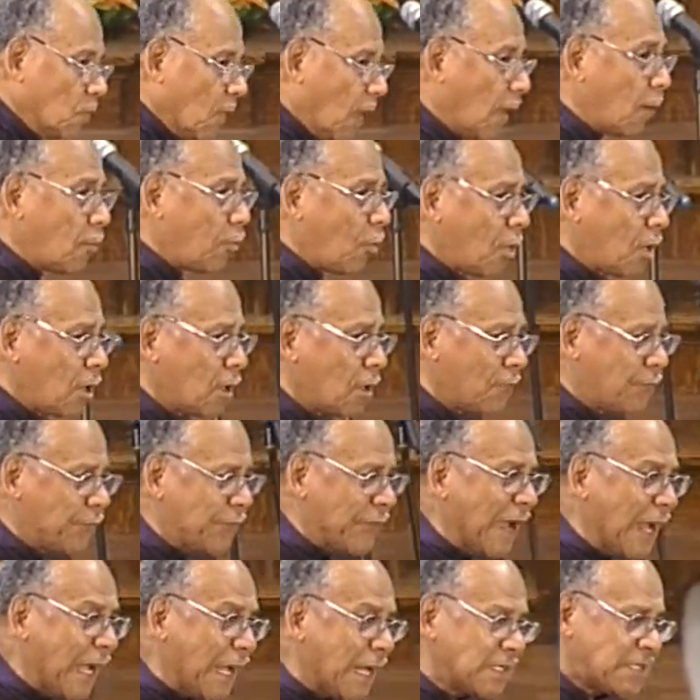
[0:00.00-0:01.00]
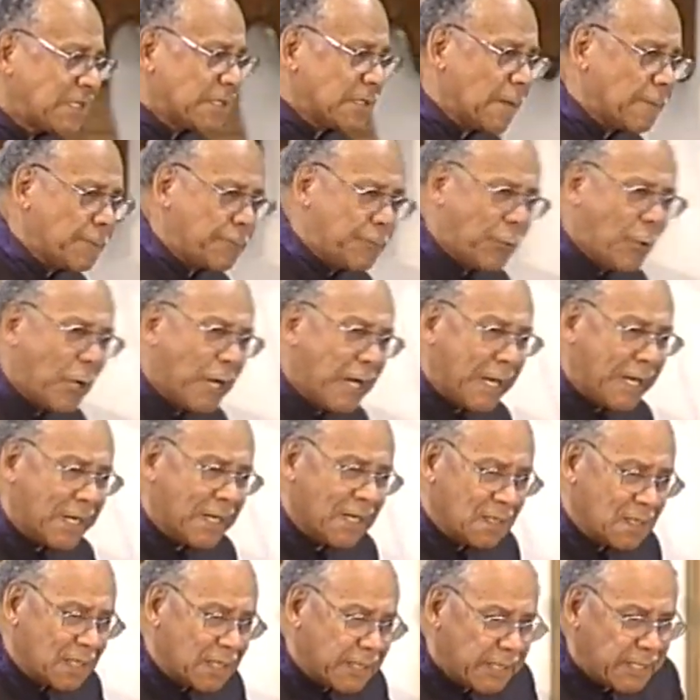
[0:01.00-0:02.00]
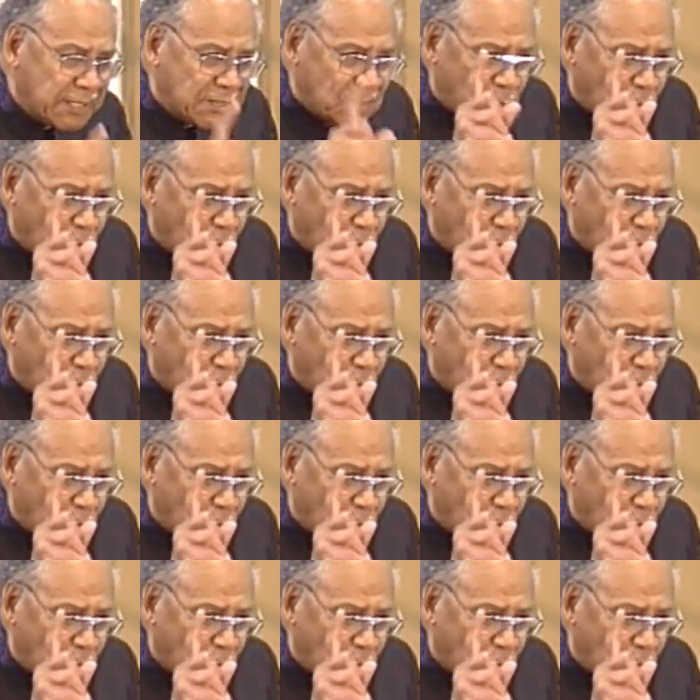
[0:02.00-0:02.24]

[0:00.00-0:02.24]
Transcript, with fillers: I want to fast and pray at least